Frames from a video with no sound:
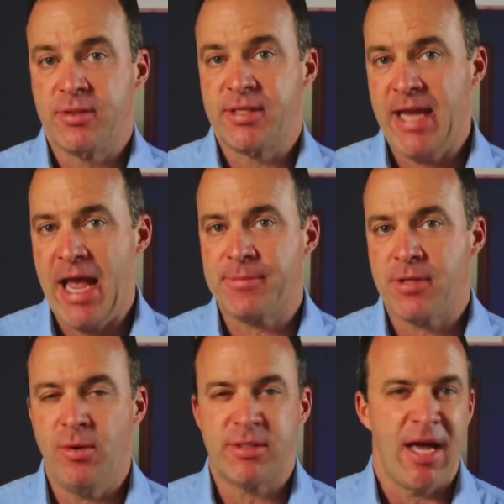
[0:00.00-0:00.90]
a cap
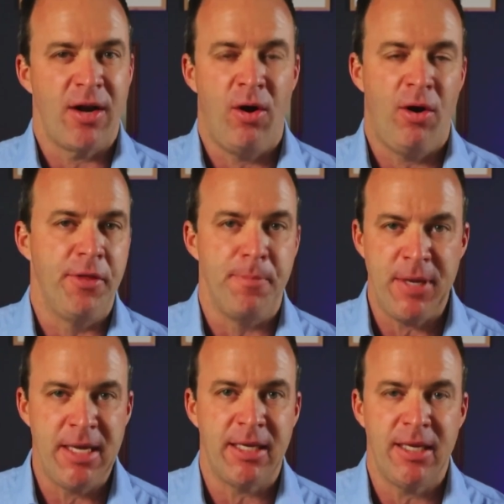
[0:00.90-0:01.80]
toe. It's got all the
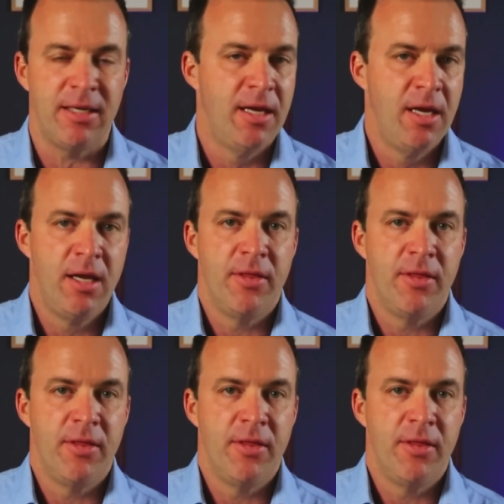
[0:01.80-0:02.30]
pinking, the